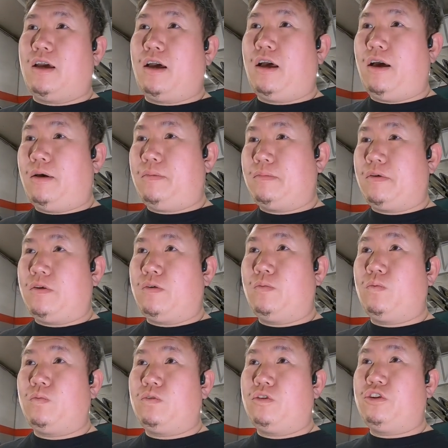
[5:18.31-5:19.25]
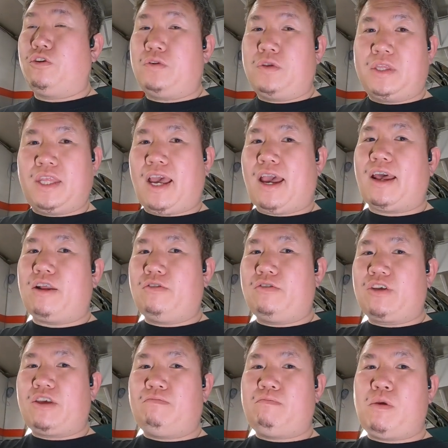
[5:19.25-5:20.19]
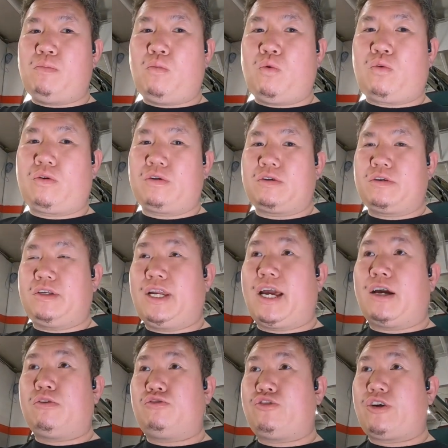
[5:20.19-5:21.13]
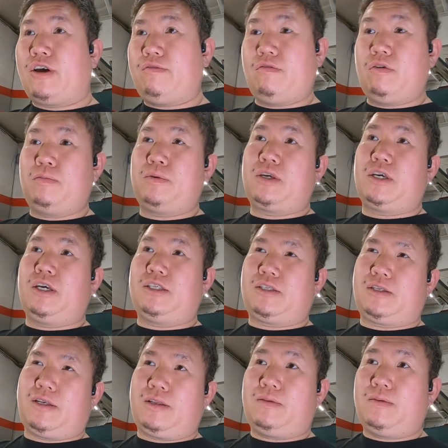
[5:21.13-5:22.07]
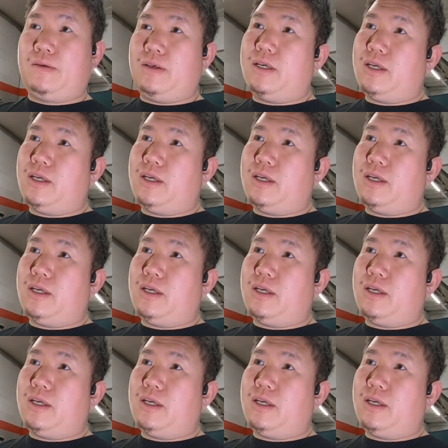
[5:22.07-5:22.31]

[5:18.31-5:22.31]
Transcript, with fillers: Um, doing that, it'll give me more down travel because it,